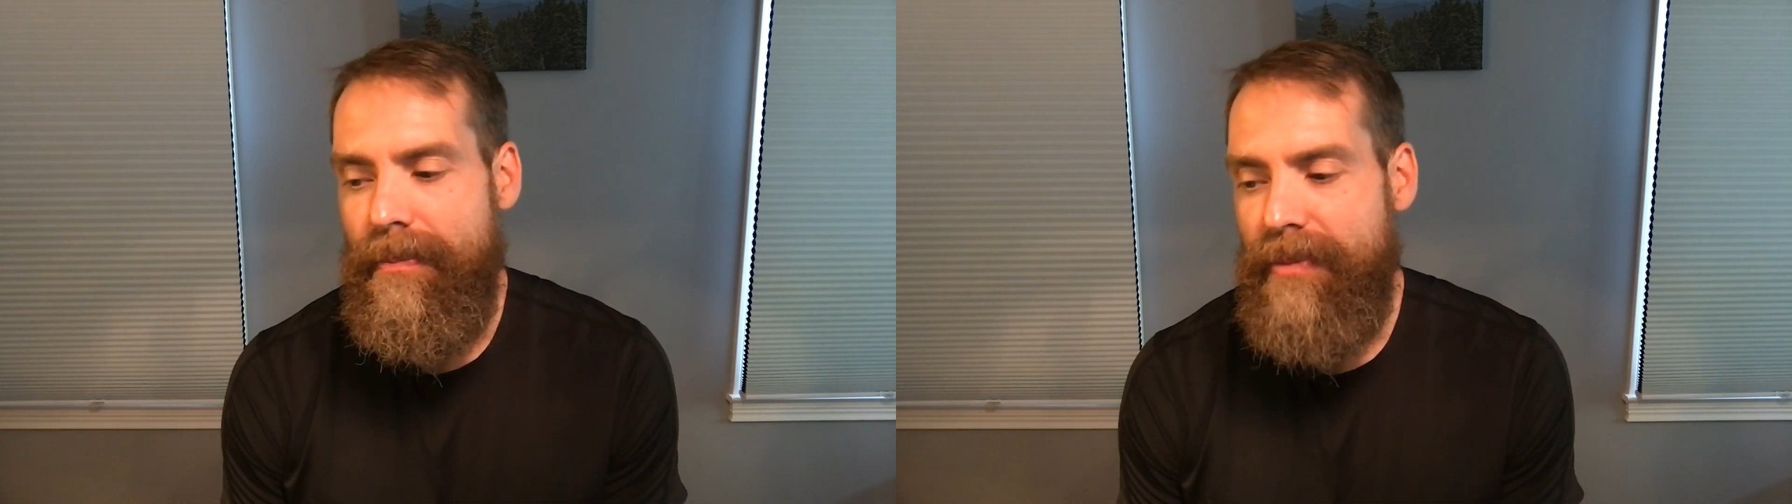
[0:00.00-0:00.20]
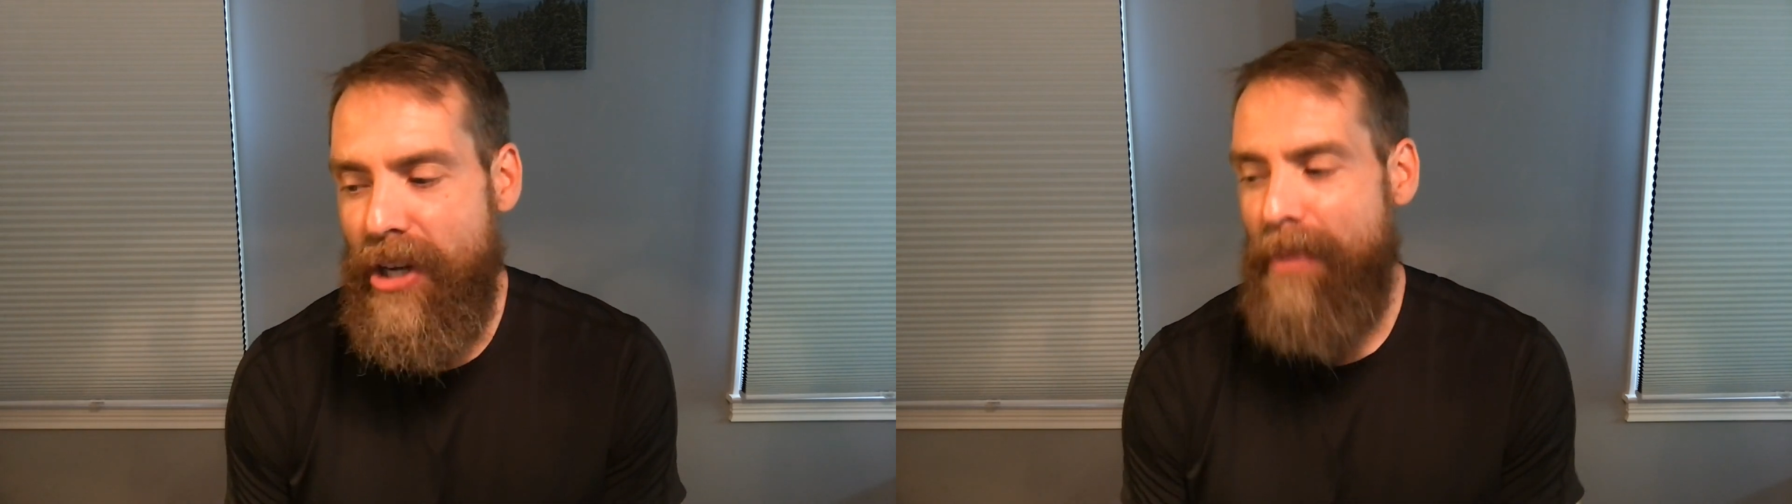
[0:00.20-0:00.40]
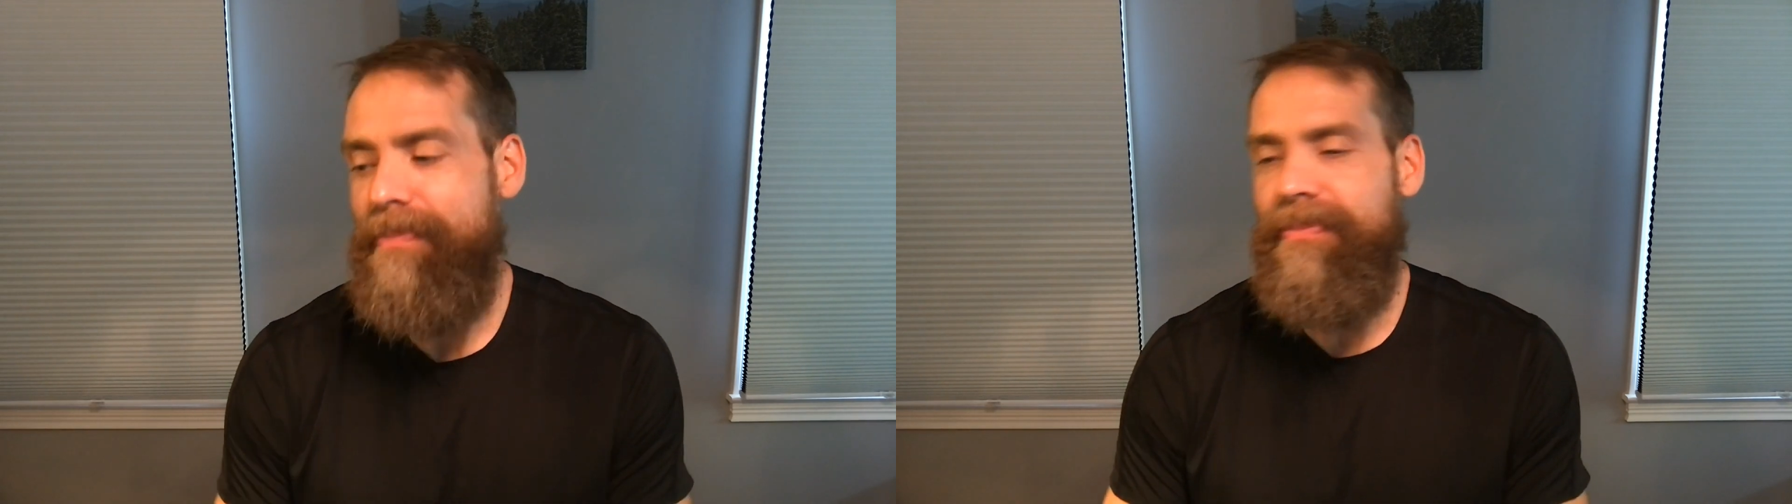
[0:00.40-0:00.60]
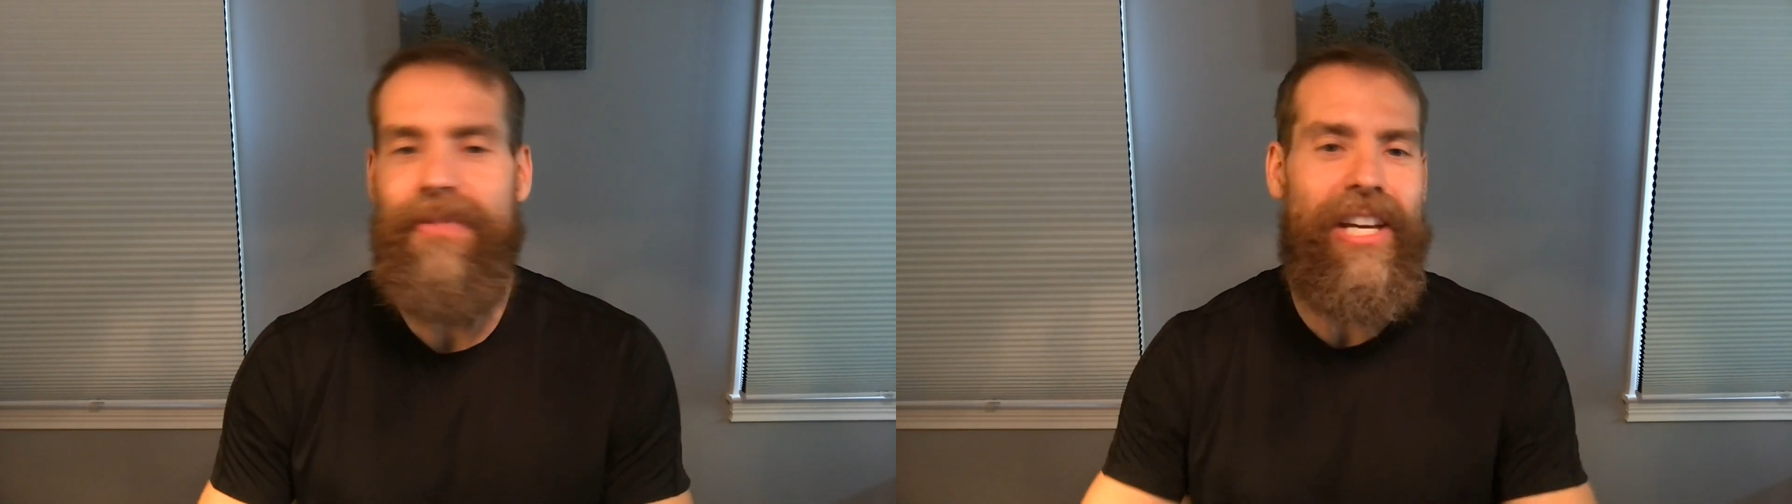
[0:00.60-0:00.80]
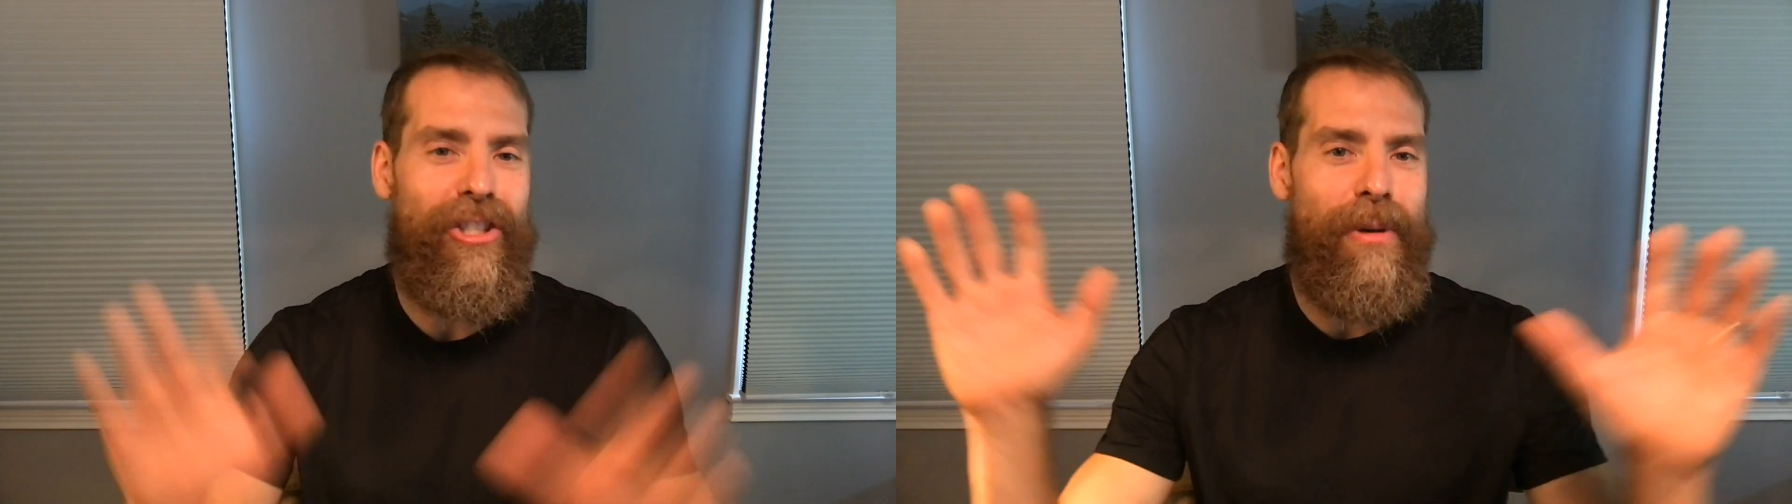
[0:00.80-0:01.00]
So
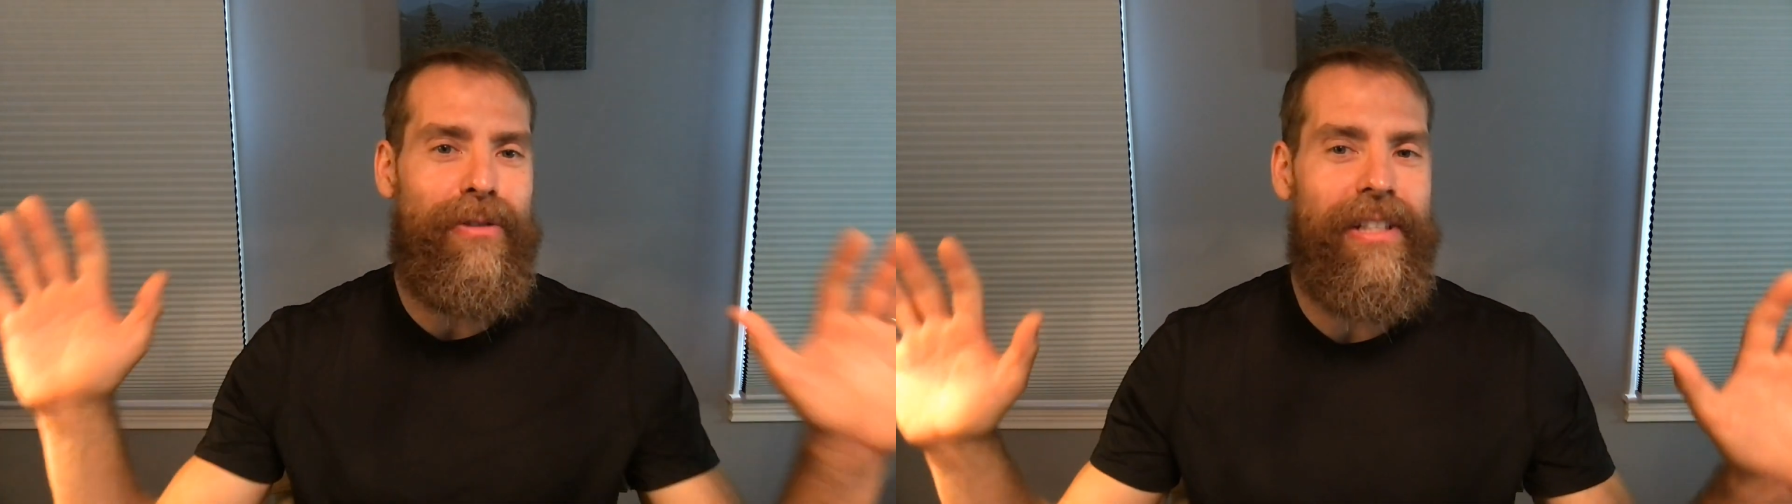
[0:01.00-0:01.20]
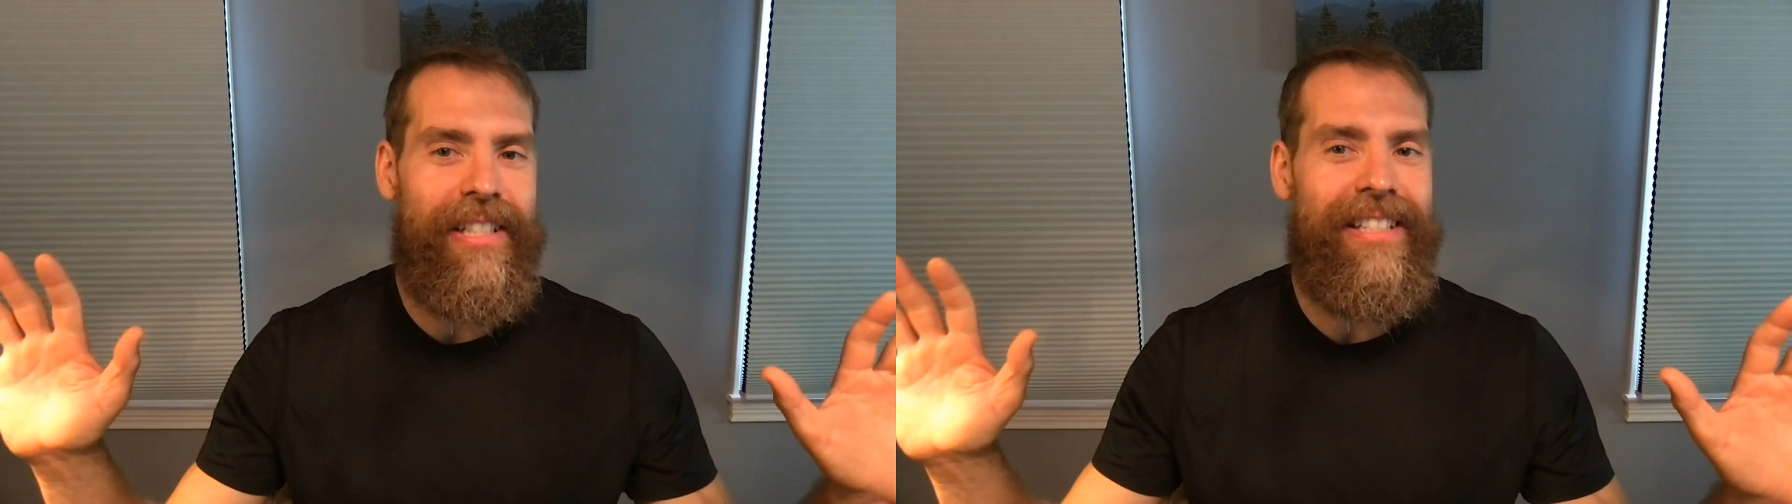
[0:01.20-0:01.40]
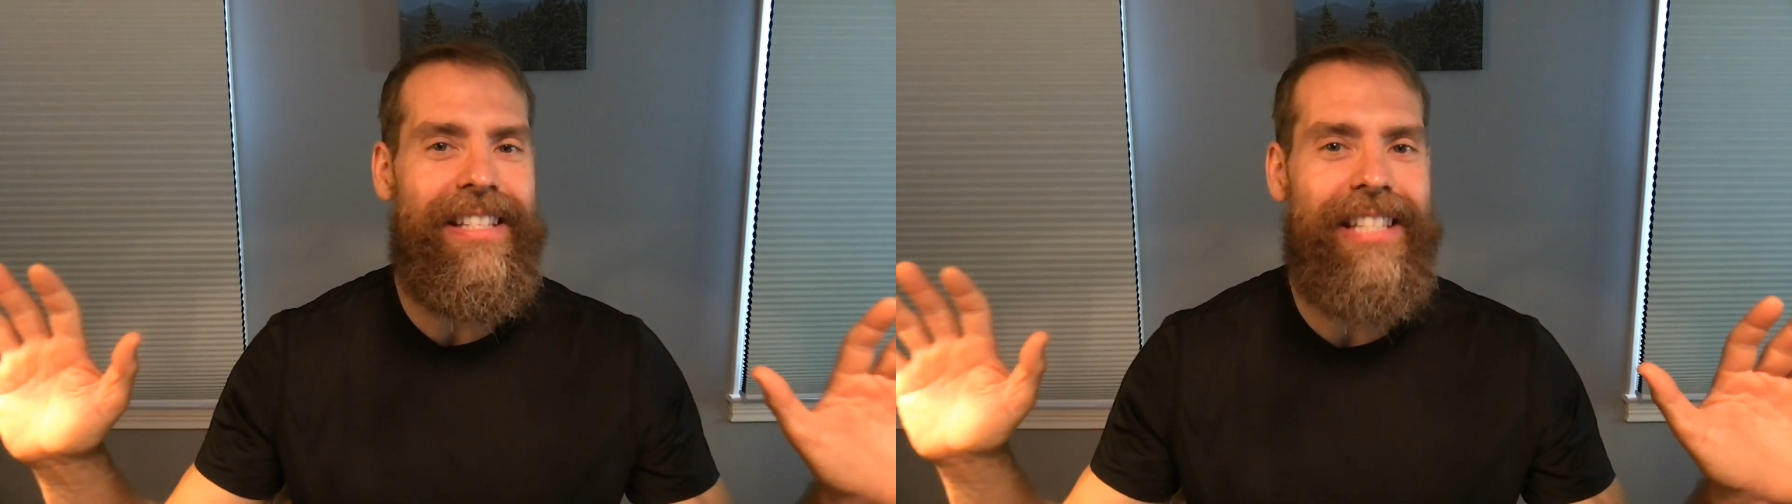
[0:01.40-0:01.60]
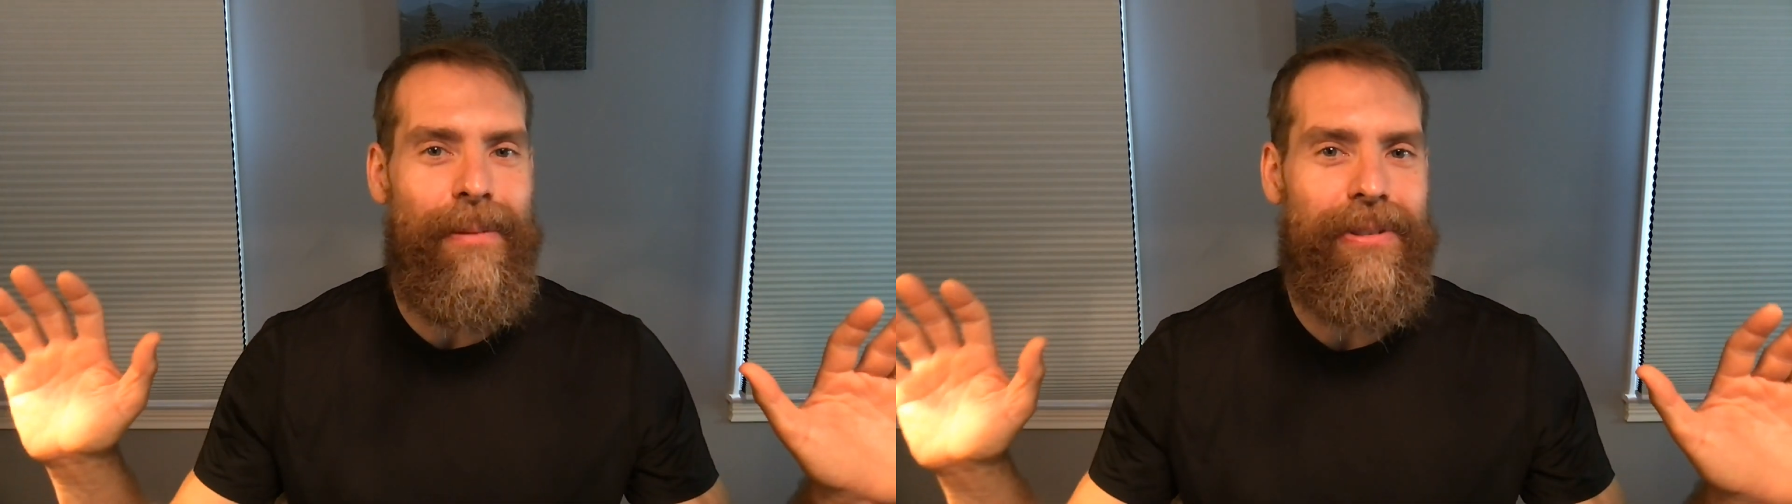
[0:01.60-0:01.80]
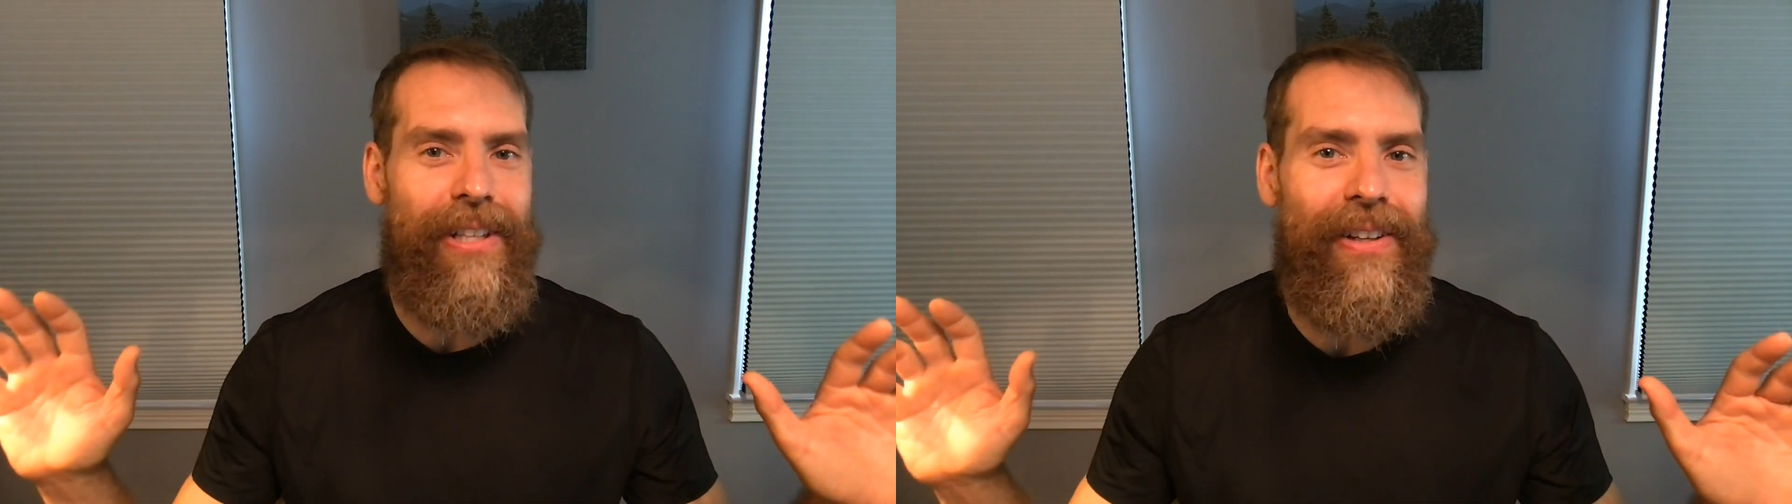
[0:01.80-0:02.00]
thank you so much for listening to this
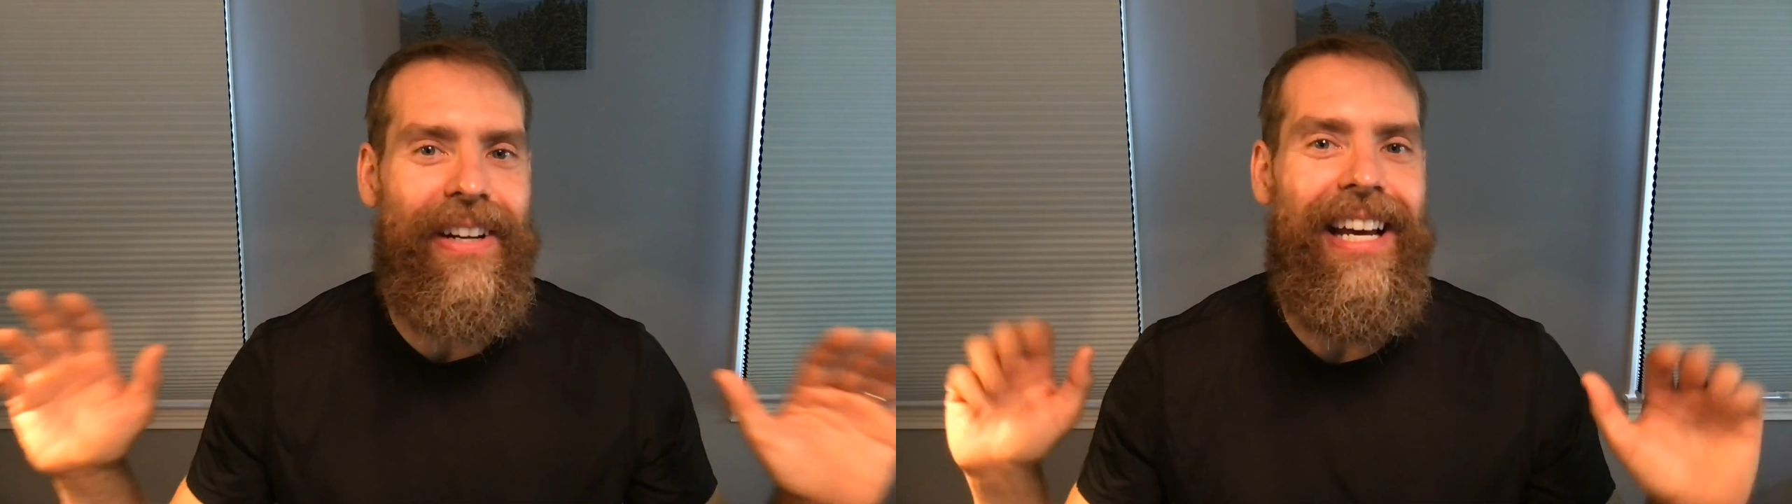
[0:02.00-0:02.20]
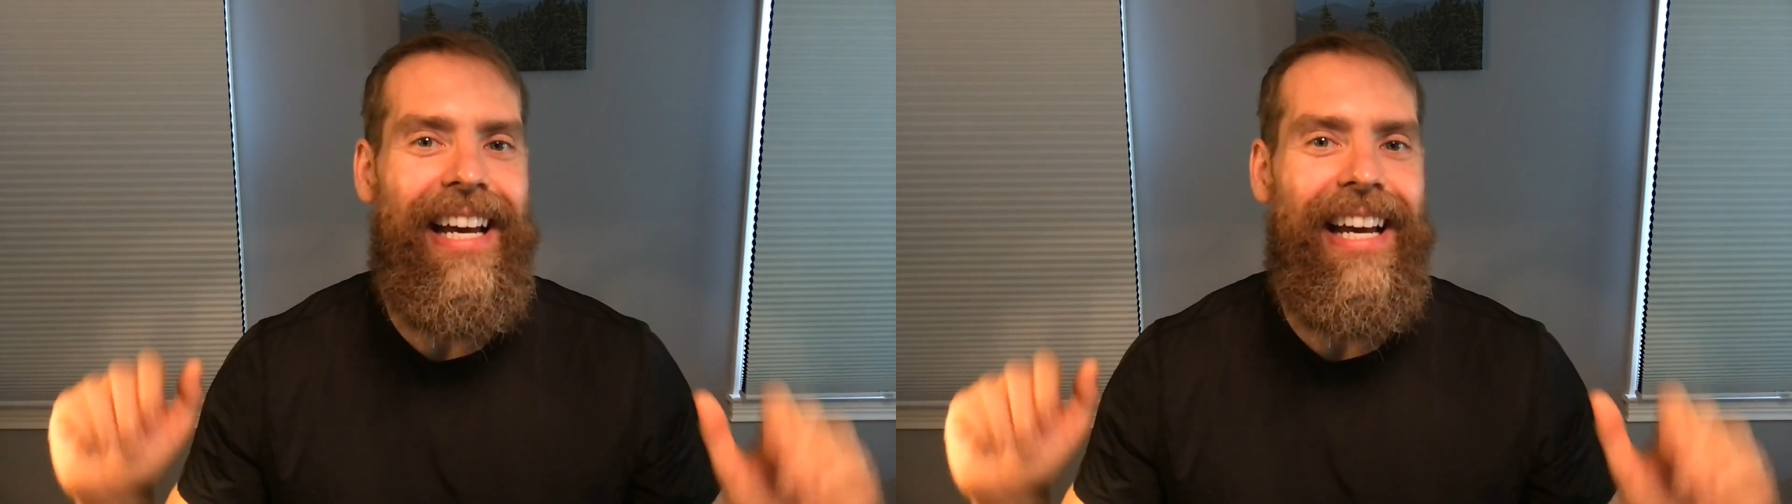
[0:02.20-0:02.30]
episode